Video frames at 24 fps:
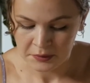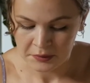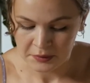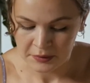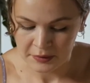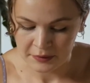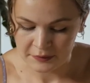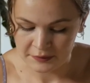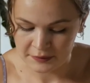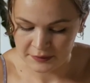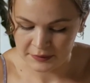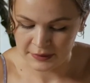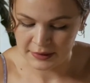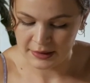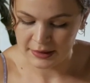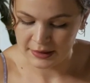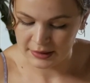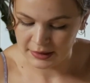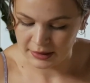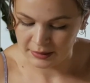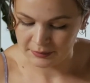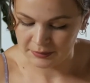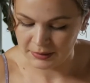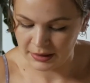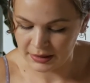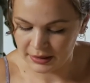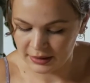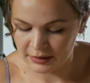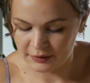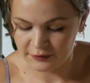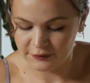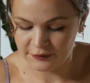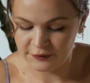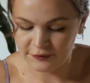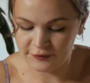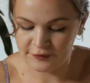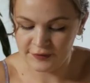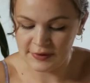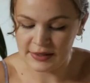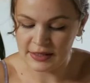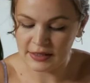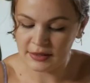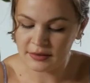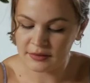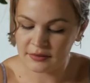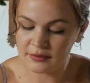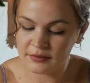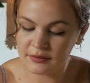Because again, I'm making
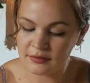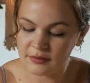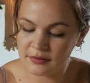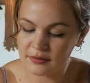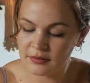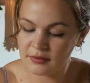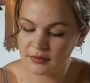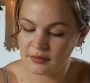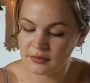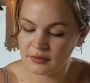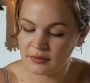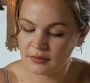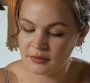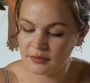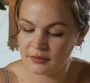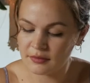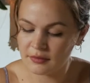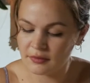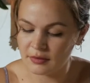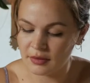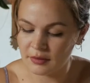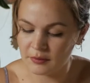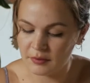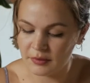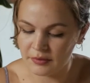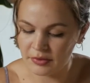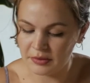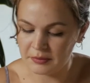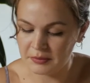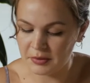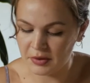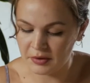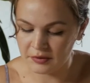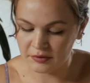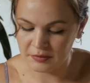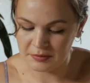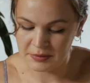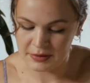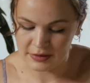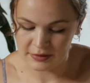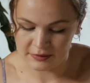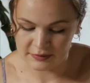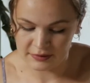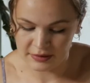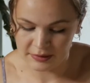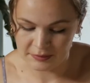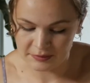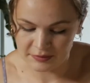feet, so I want them all to be the
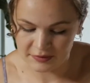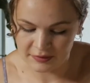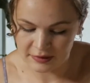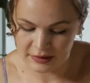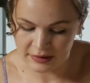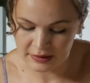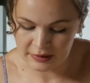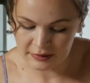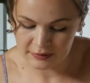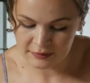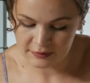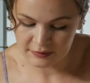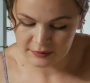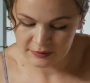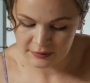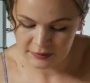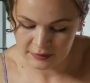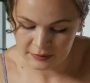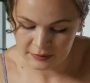same size.